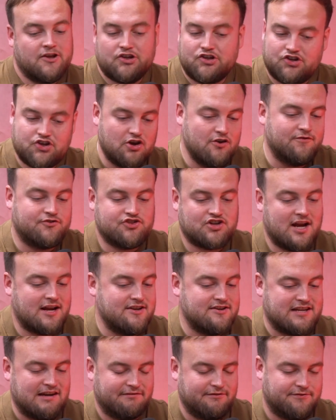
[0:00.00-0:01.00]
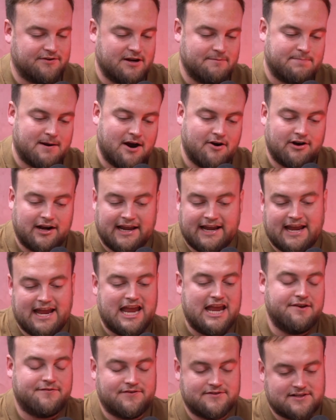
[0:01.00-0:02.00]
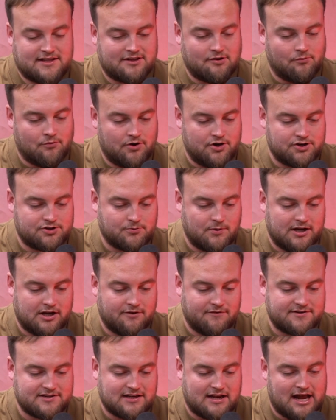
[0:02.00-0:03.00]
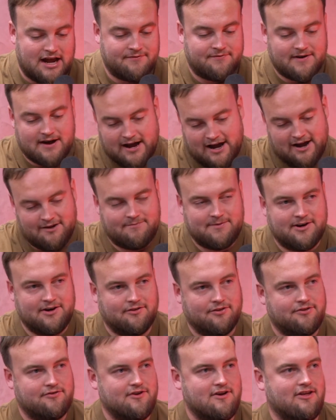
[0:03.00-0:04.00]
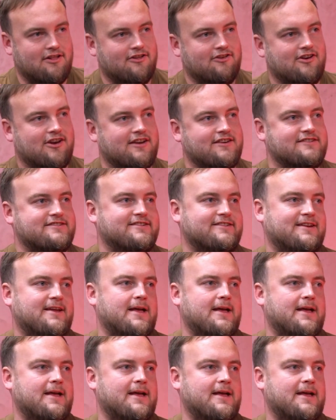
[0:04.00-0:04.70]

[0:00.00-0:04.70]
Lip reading: You've changed everything apparently. Ethan's had the worst week of his life. I've been on 3 holidays.